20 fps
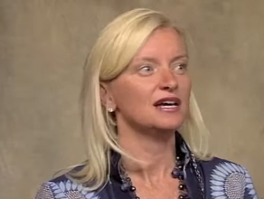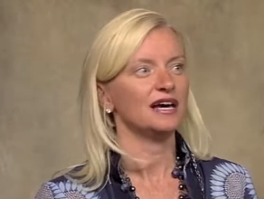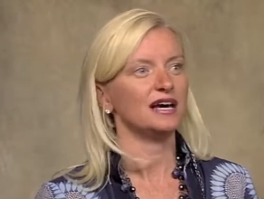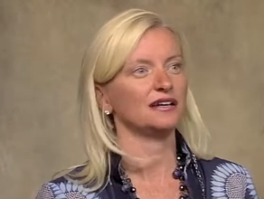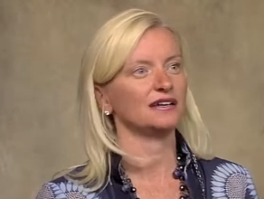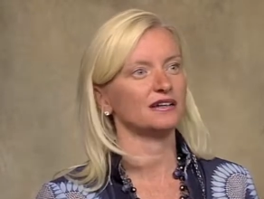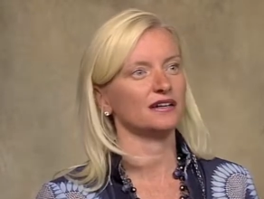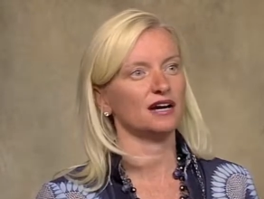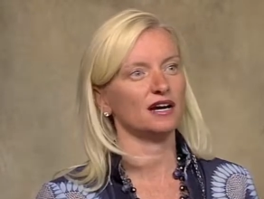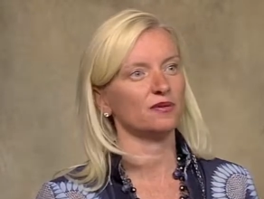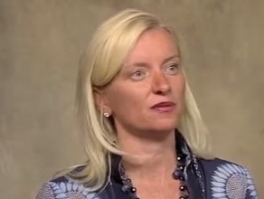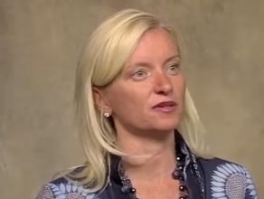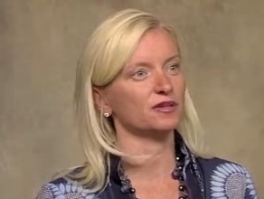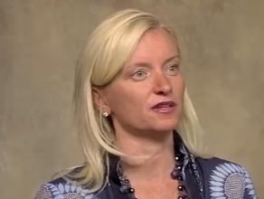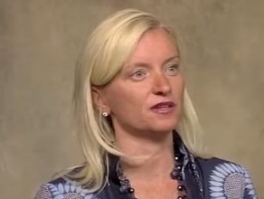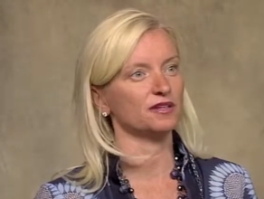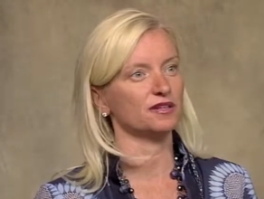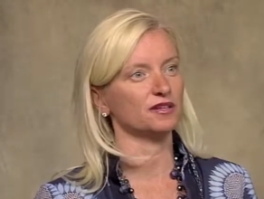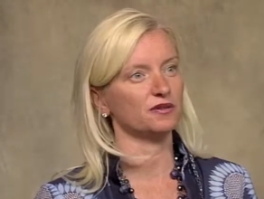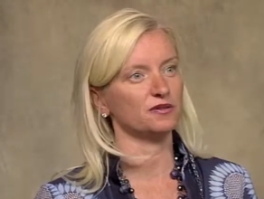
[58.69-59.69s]
and yet I would
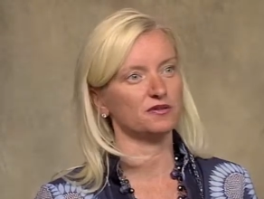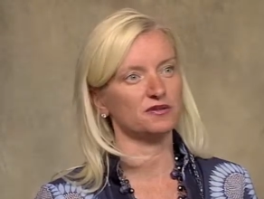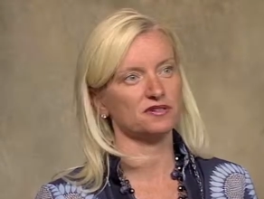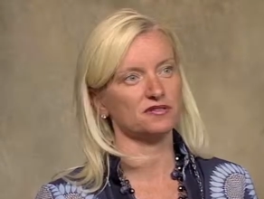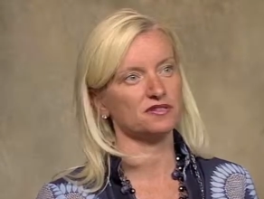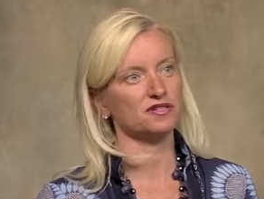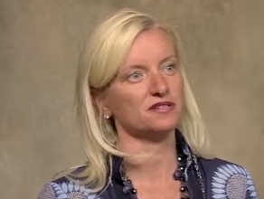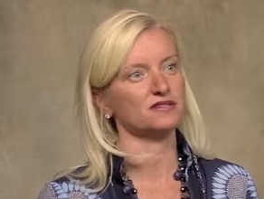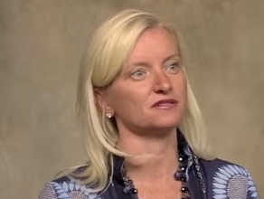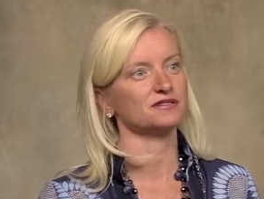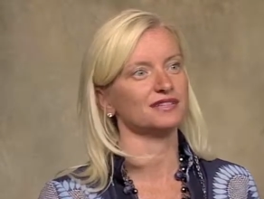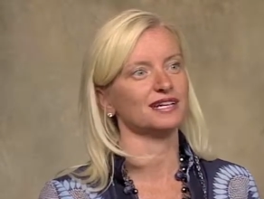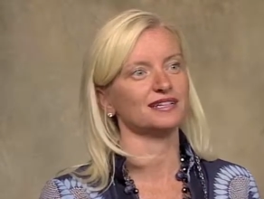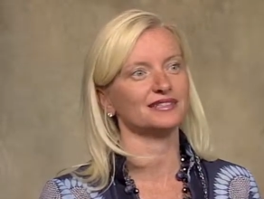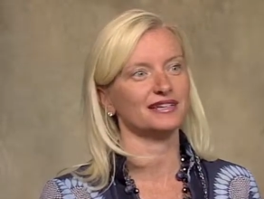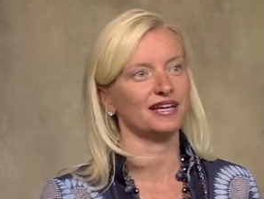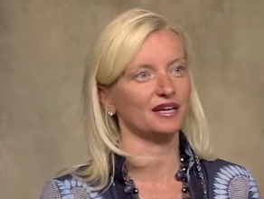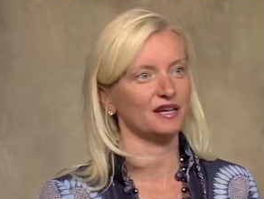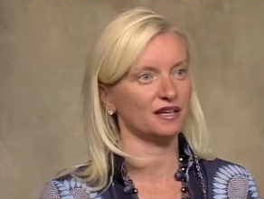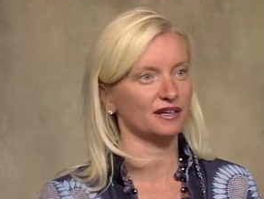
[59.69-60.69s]
argue they're still not
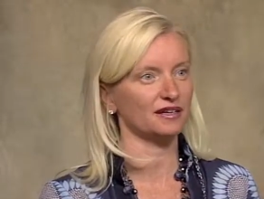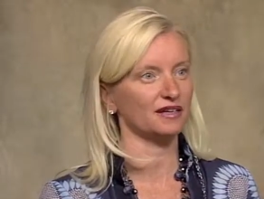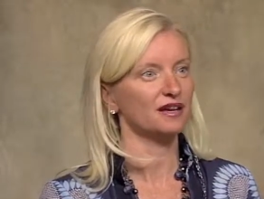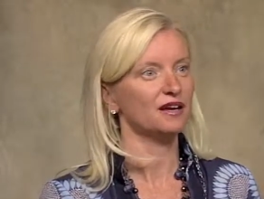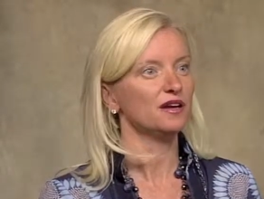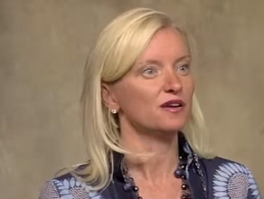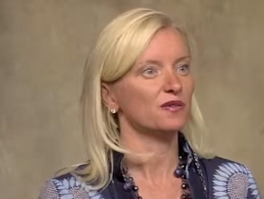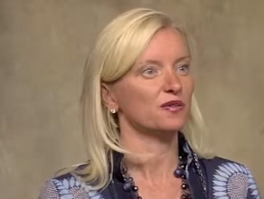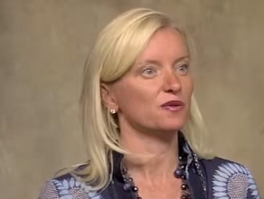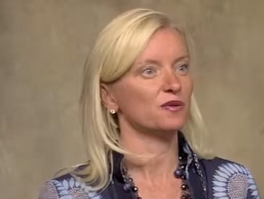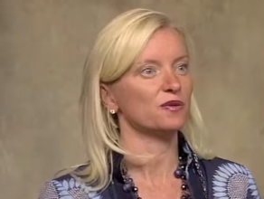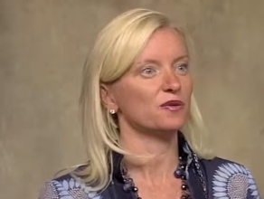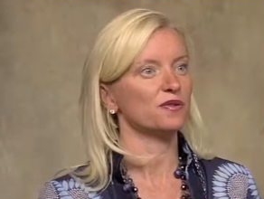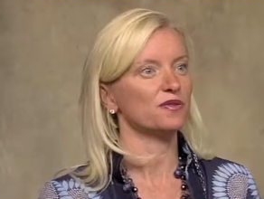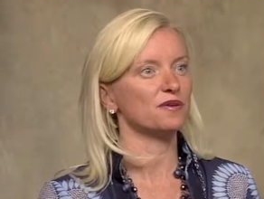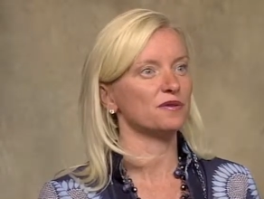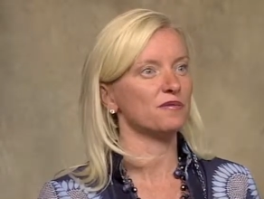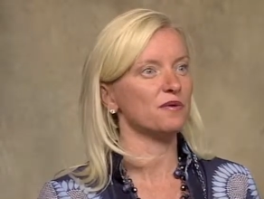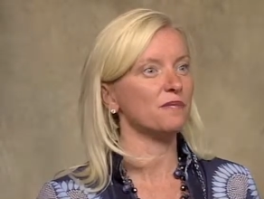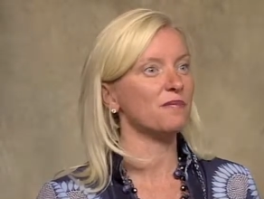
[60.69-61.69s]
getting the,
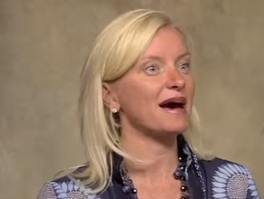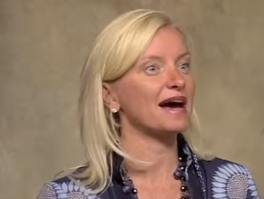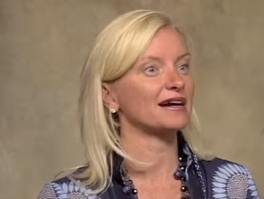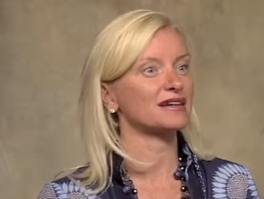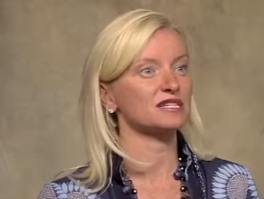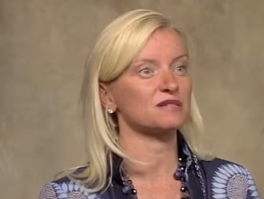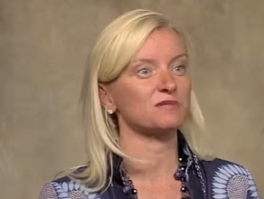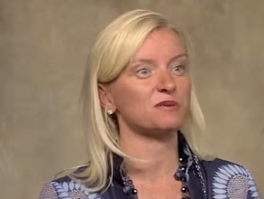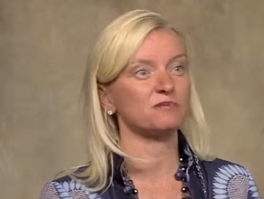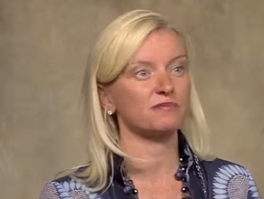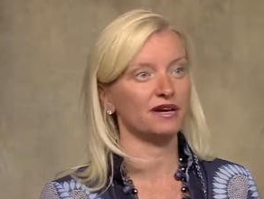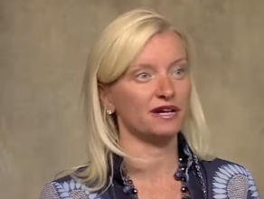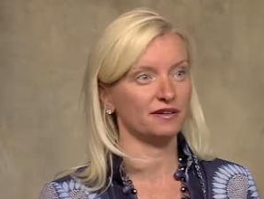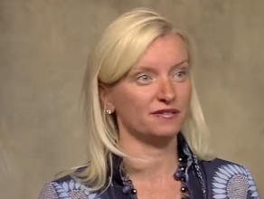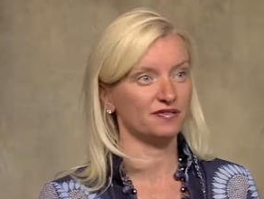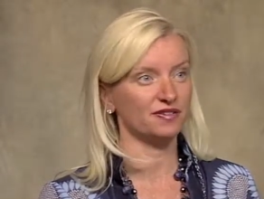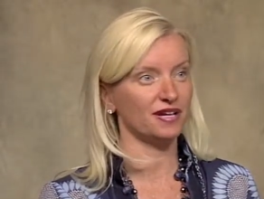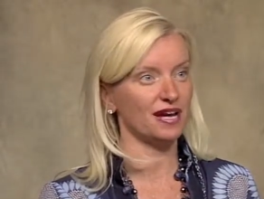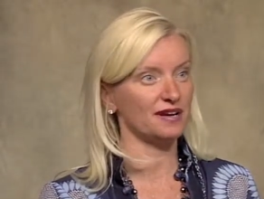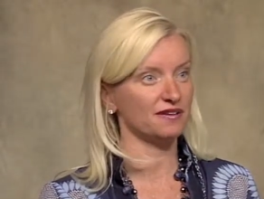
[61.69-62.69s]
the, the maximum
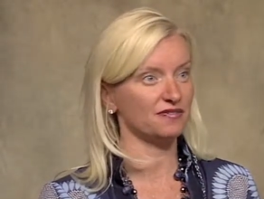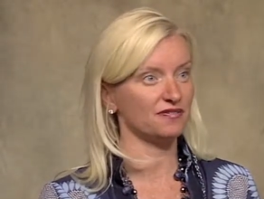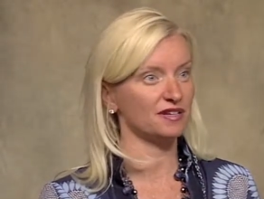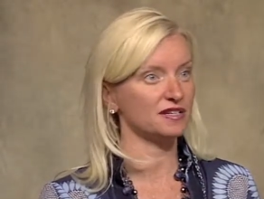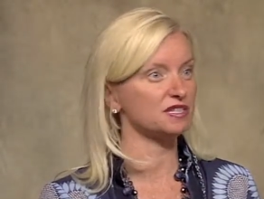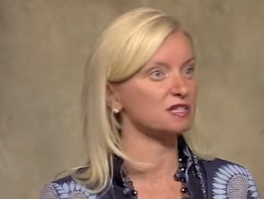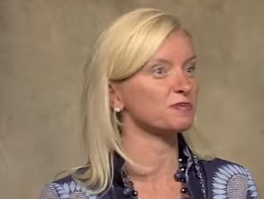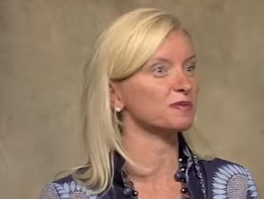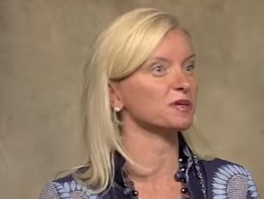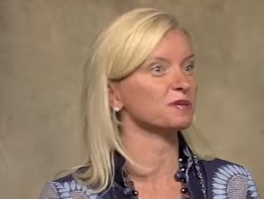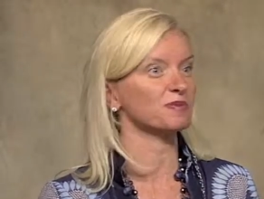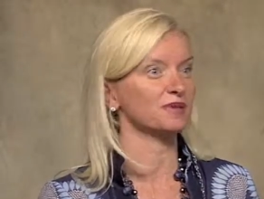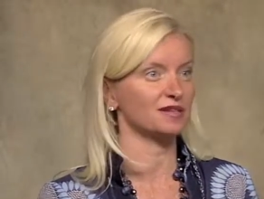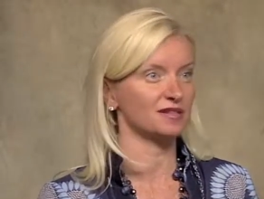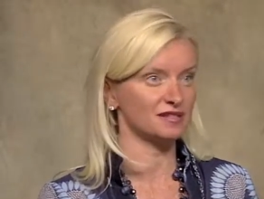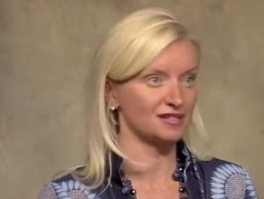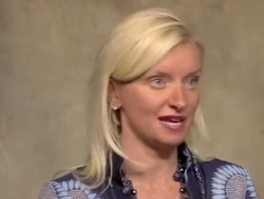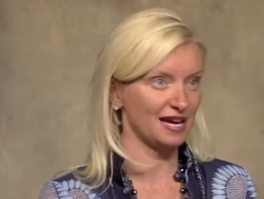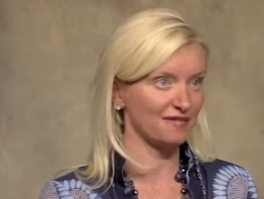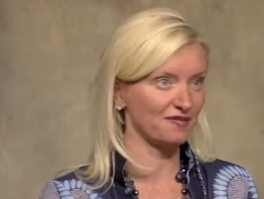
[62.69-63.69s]
benefit out of Facebook because
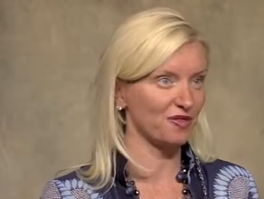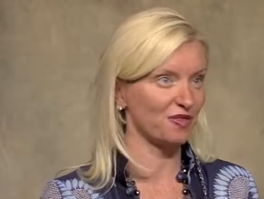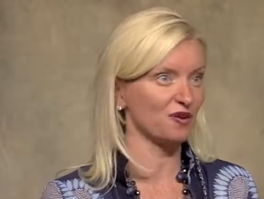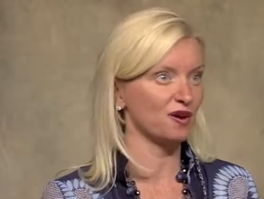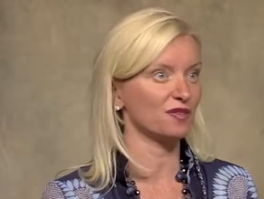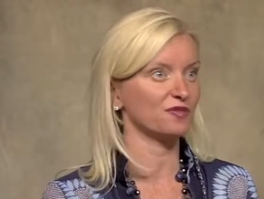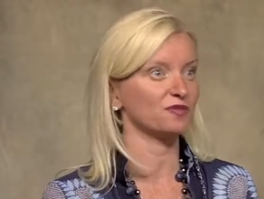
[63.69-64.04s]
they haven't thought